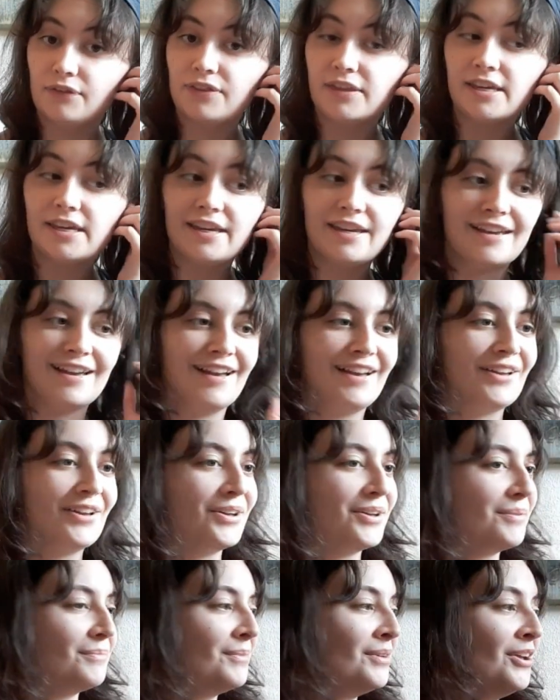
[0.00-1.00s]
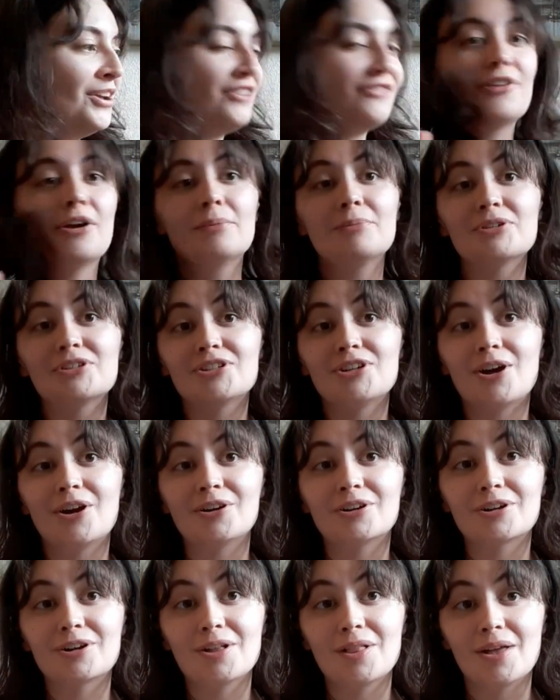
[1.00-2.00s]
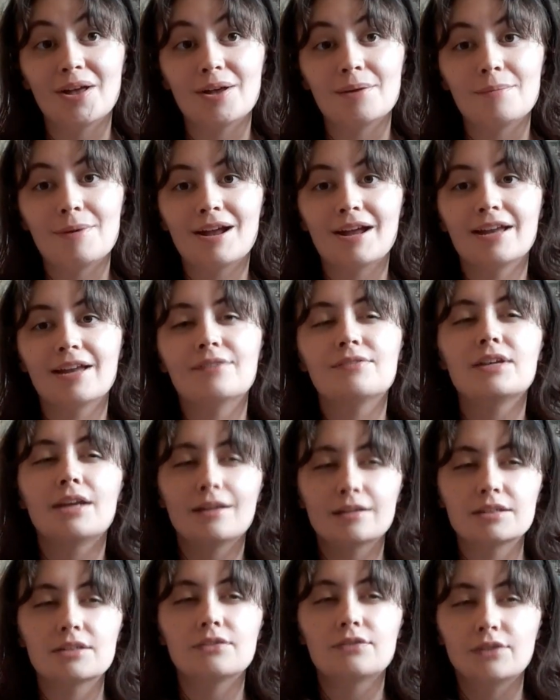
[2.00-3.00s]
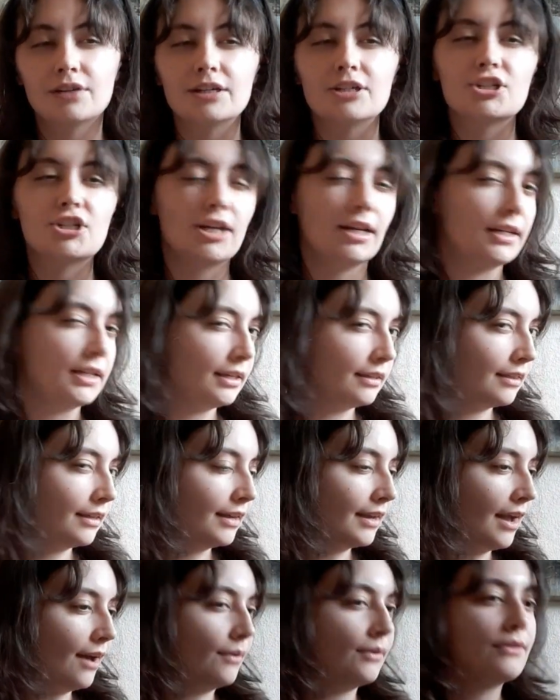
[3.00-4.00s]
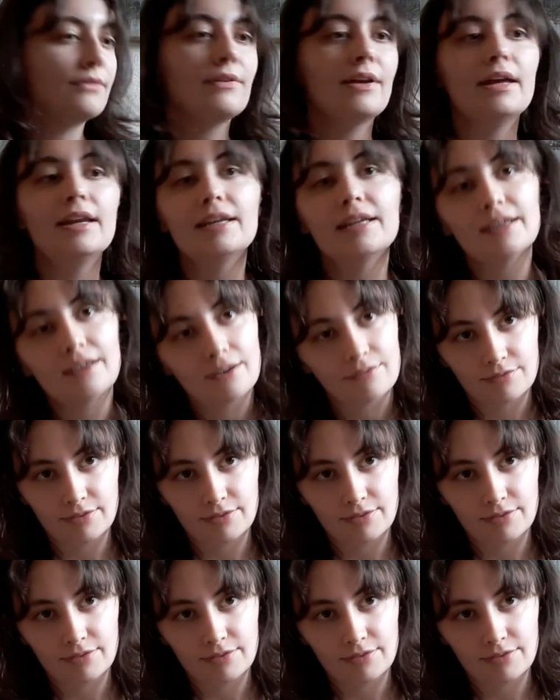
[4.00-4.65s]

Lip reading: Farmer's Daughter Club. I have yet to finish anything out of any of them this year.